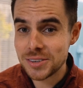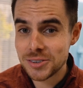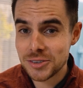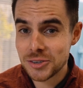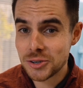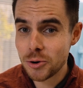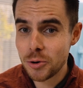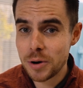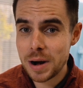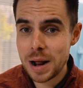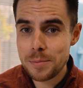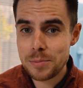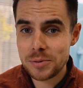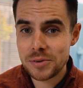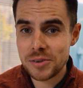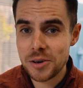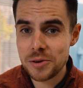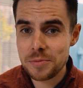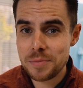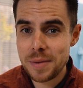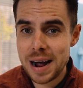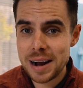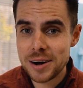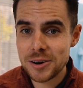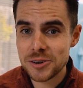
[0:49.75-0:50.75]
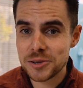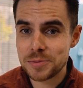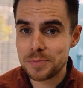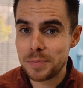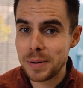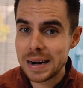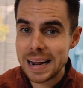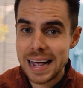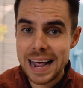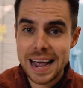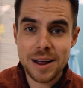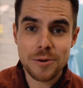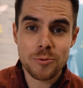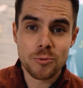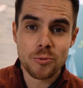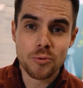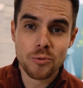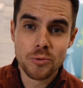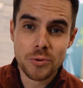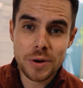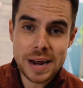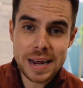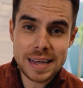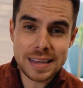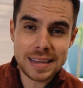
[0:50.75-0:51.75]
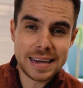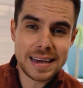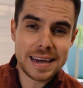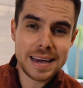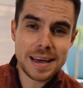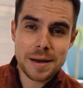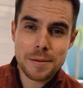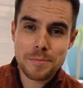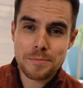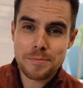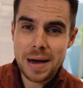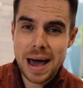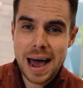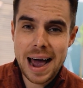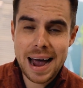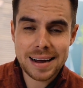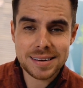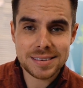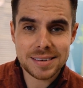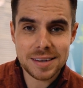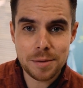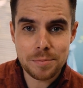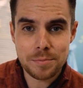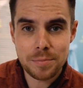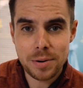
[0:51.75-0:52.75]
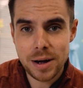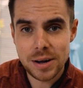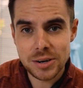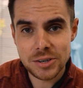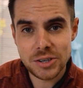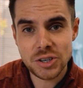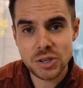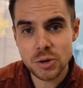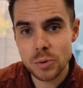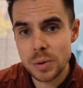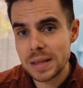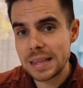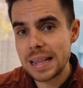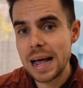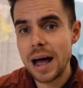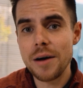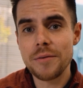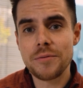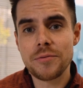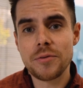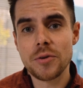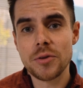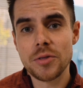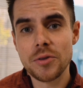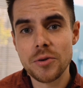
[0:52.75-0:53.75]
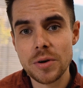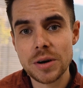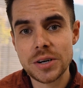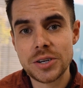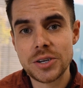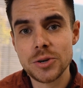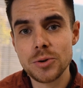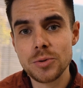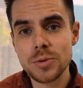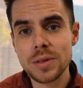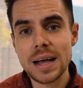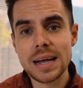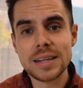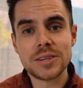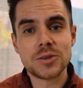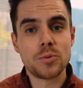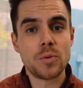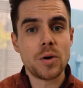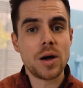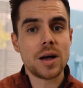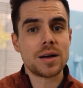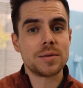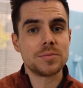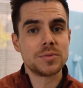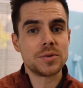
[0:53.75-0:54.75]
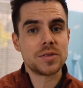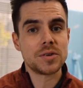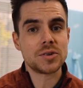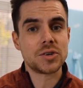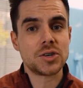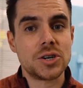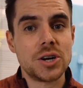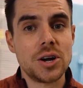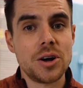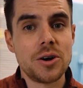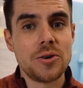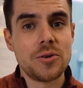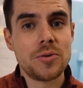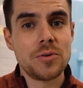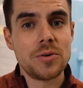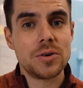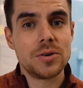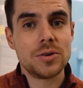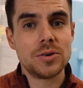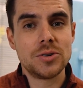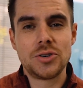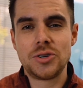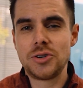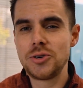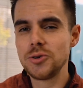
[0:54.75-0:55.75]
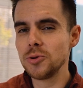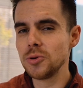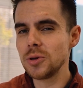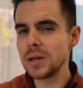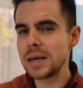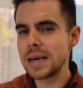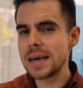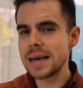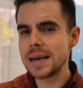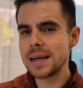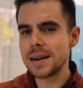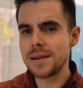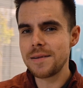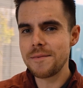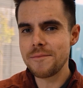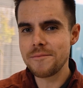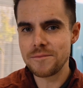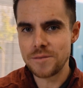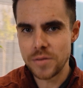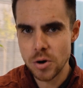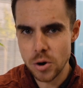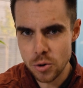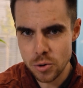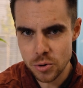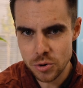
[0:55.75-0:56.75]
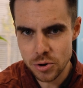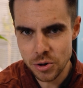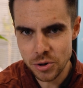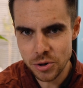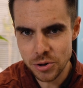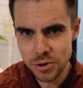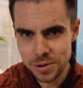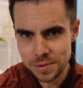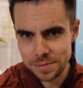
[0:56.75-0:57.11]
is a short episode, miners, but it really packs a punch. So without further ado, let's welcome to the show, Julian Vogel.